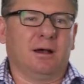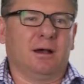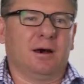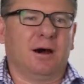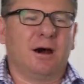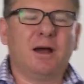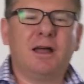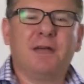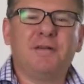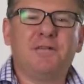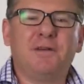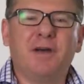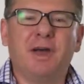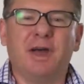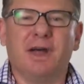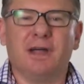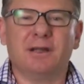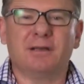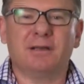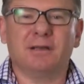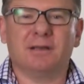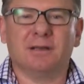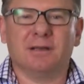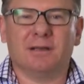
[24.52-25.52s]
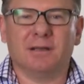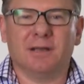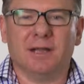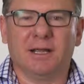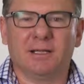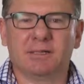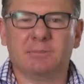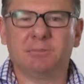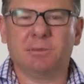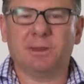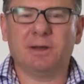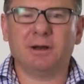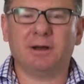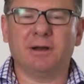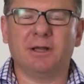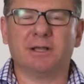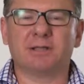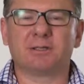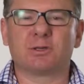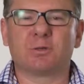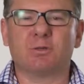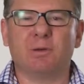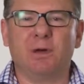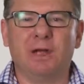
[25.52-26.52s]
I have had
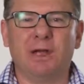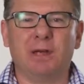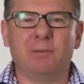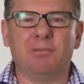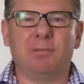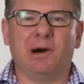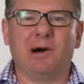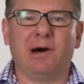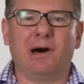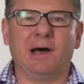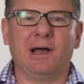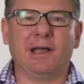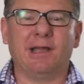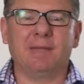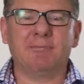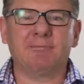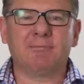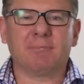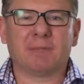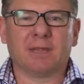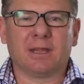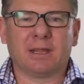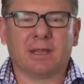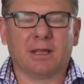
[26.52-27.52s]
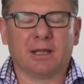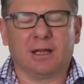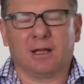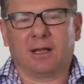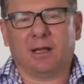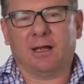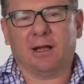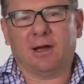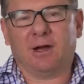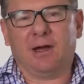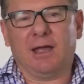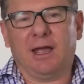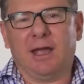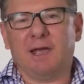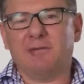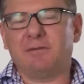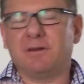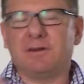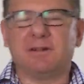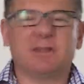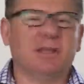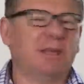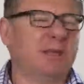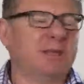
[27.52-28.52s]
experience whereby
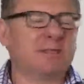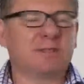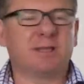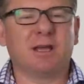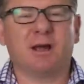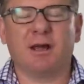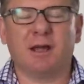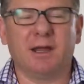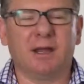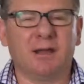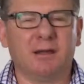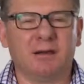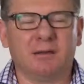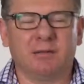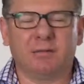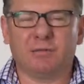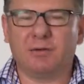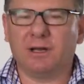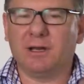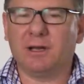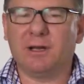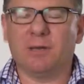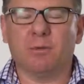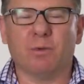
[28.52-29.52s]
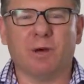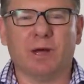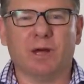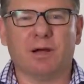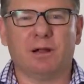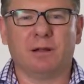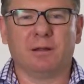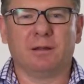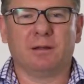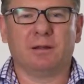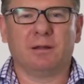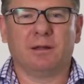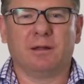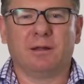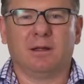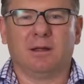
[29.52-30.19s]
everything is going really well,